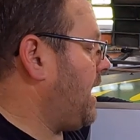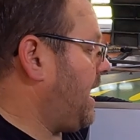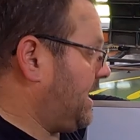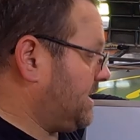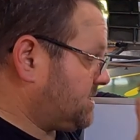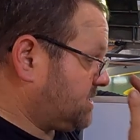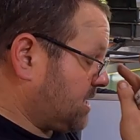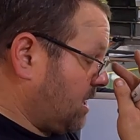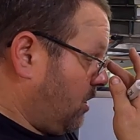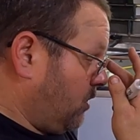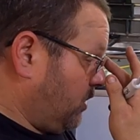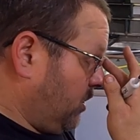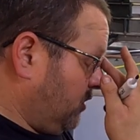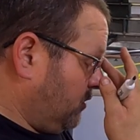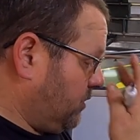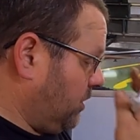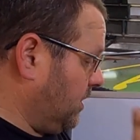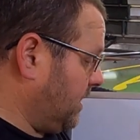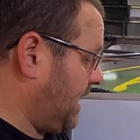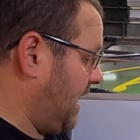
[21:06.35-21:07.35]
And so
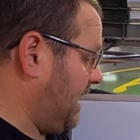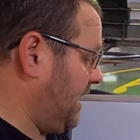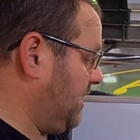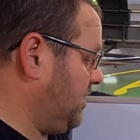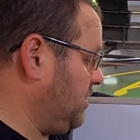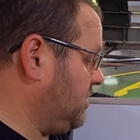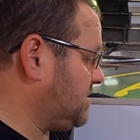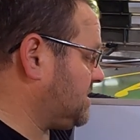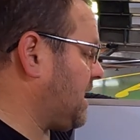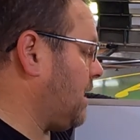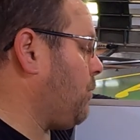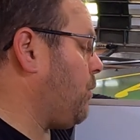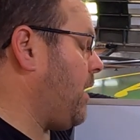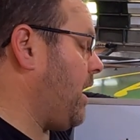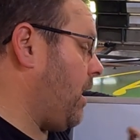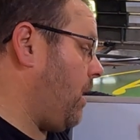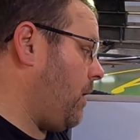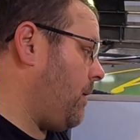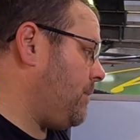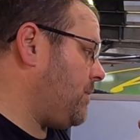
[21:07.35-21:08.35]
you look at it and you'd say,
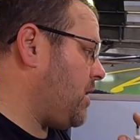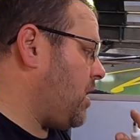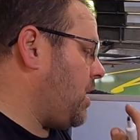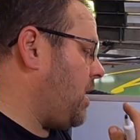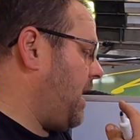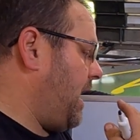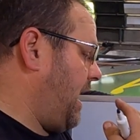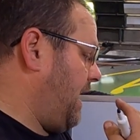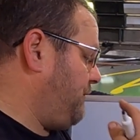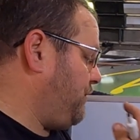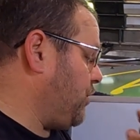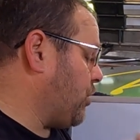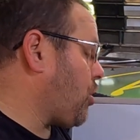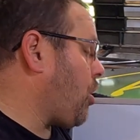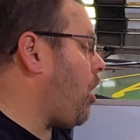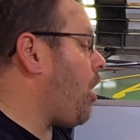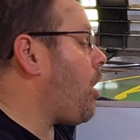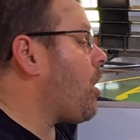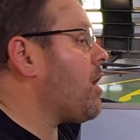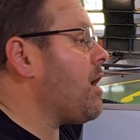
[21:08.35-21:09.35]
well, if your
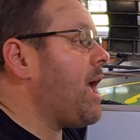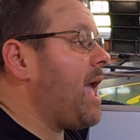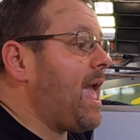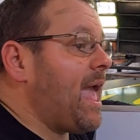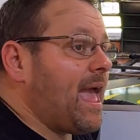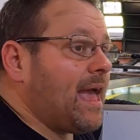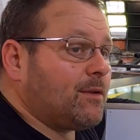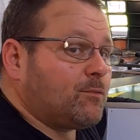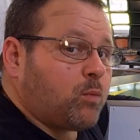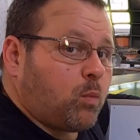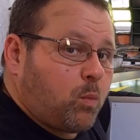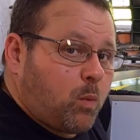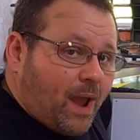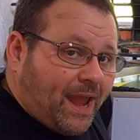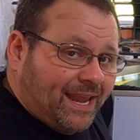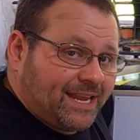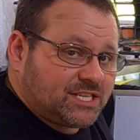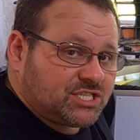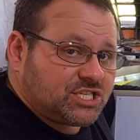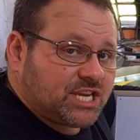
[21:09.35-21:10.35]
car had
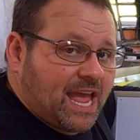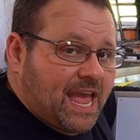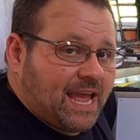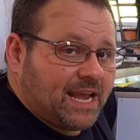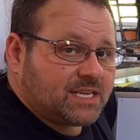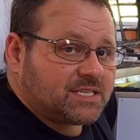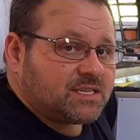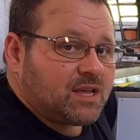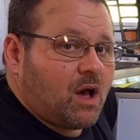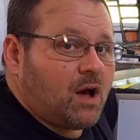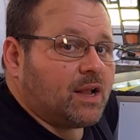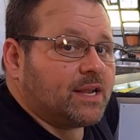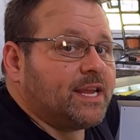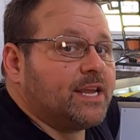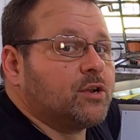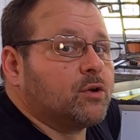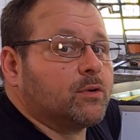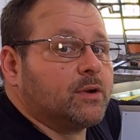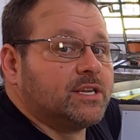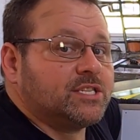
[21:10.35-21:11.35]
weight jacks on
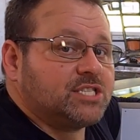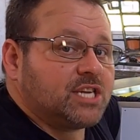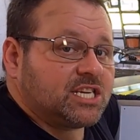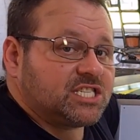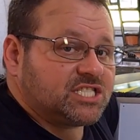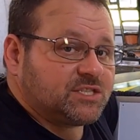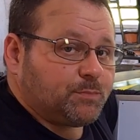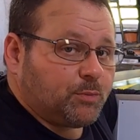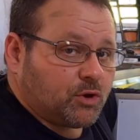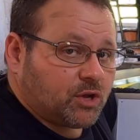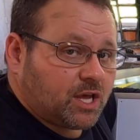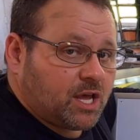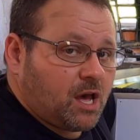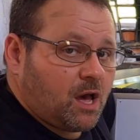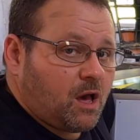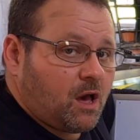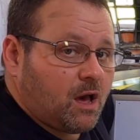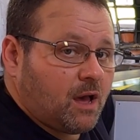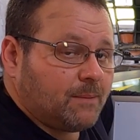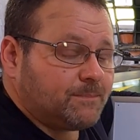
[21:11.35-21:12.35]
it or adjustable
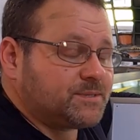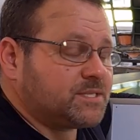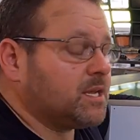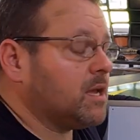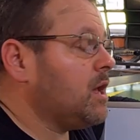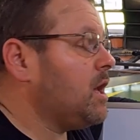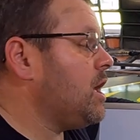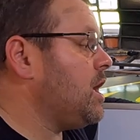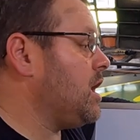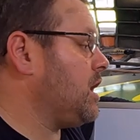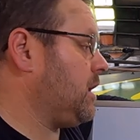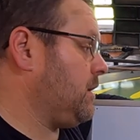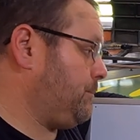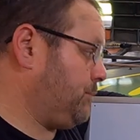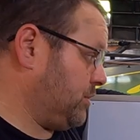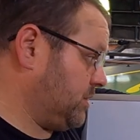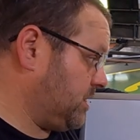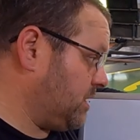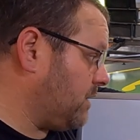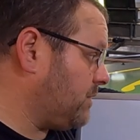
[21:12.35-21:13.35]
cups, you
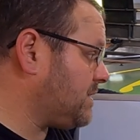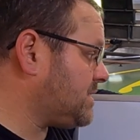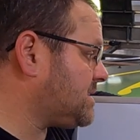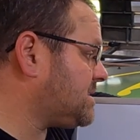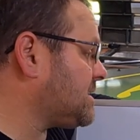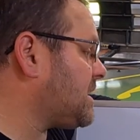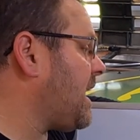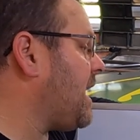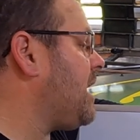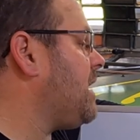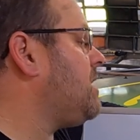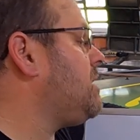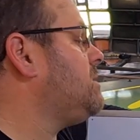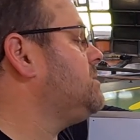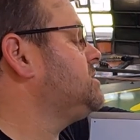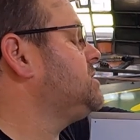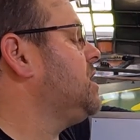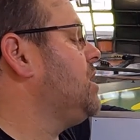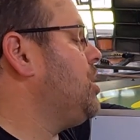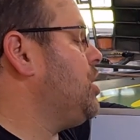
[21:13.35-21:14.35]
put it on the
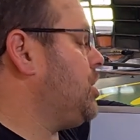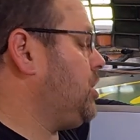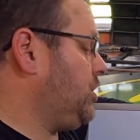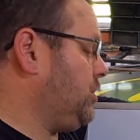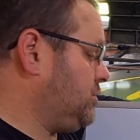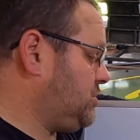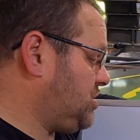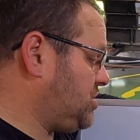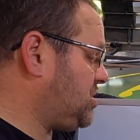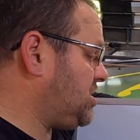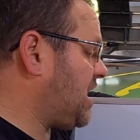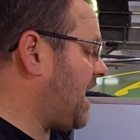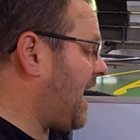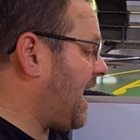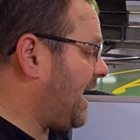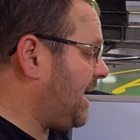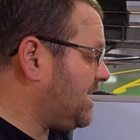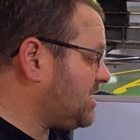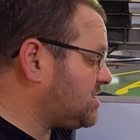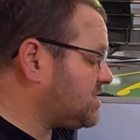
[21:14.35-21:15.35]
scales, you
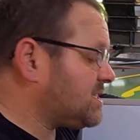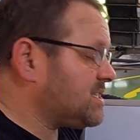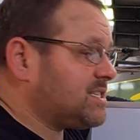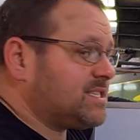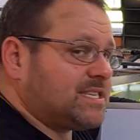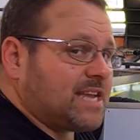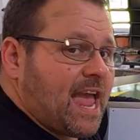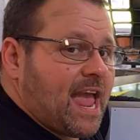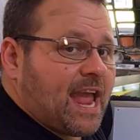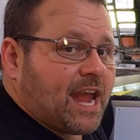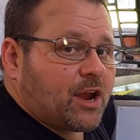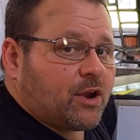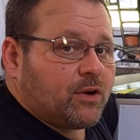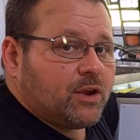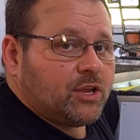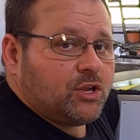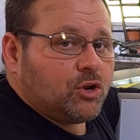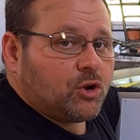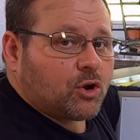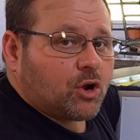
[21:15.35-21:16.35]
change the
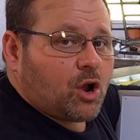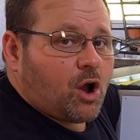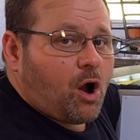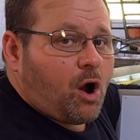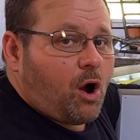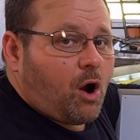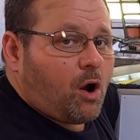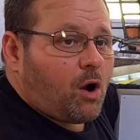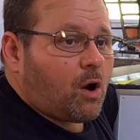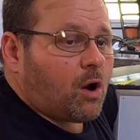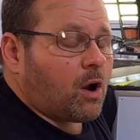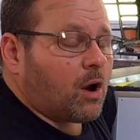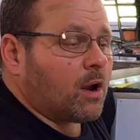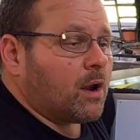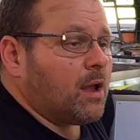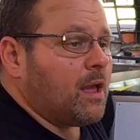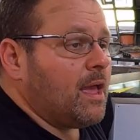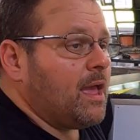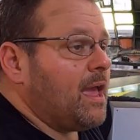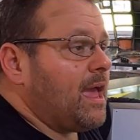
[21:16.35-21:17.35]
stagger in your
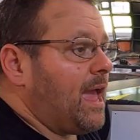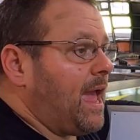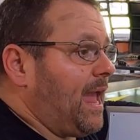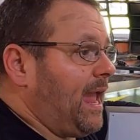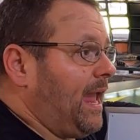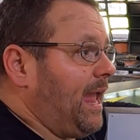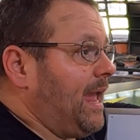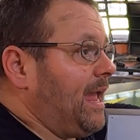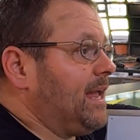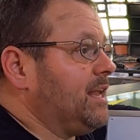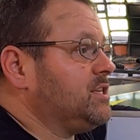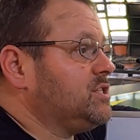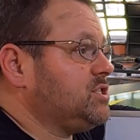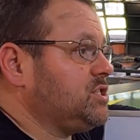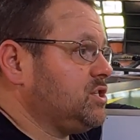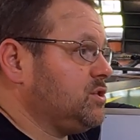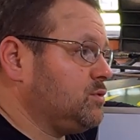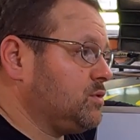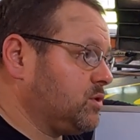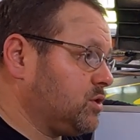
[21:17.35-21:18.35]
car,
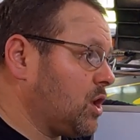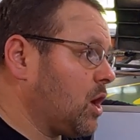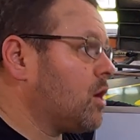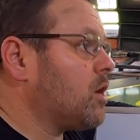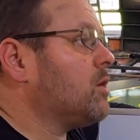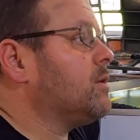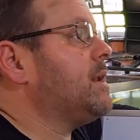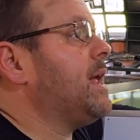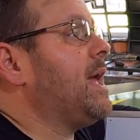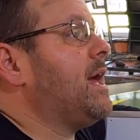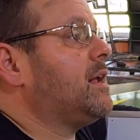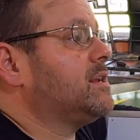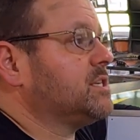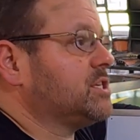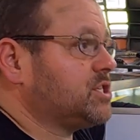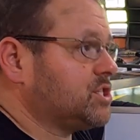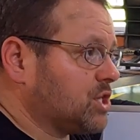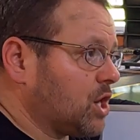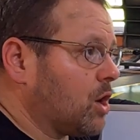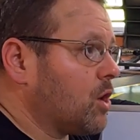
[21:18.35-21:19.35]
and you learn how
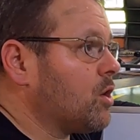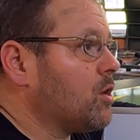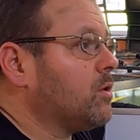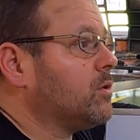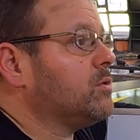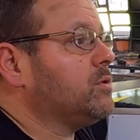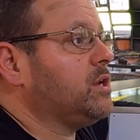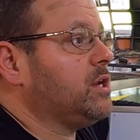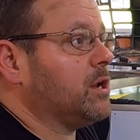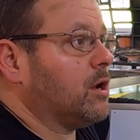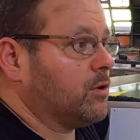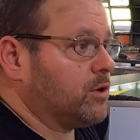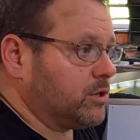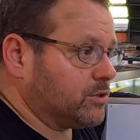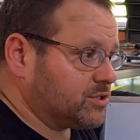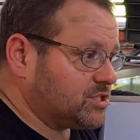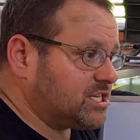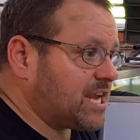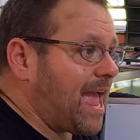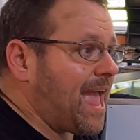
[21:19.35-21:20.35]
to turn, you know,
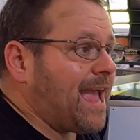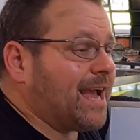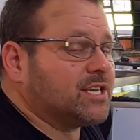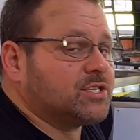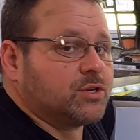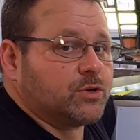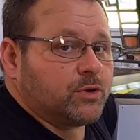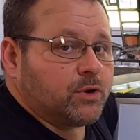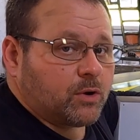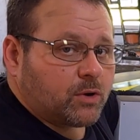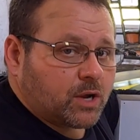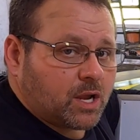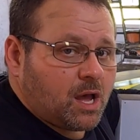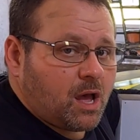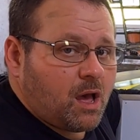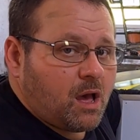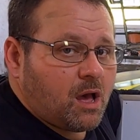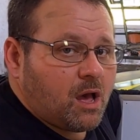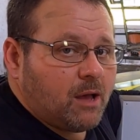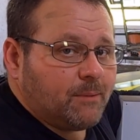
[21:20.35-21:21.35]
your jacks or your
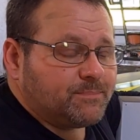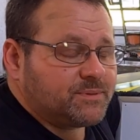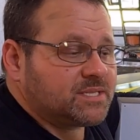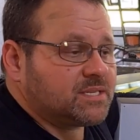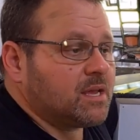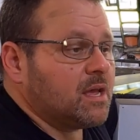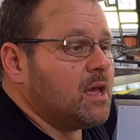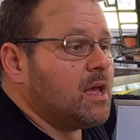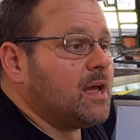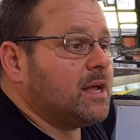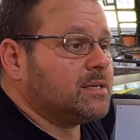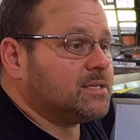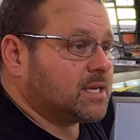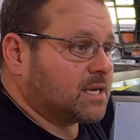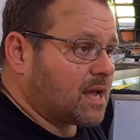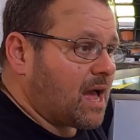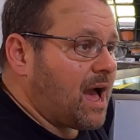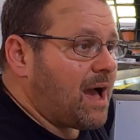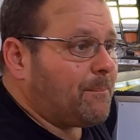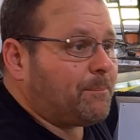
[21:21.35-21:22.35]
cups
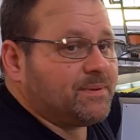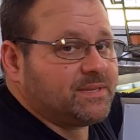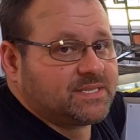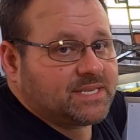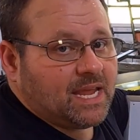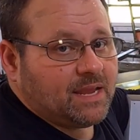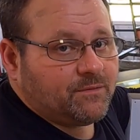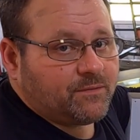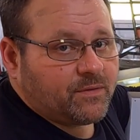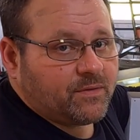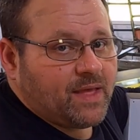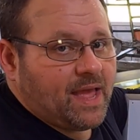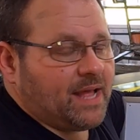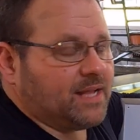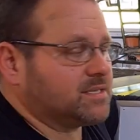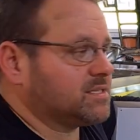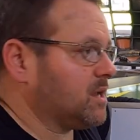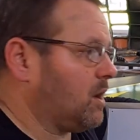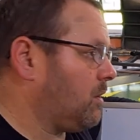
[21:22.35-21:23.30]
to compensate for that.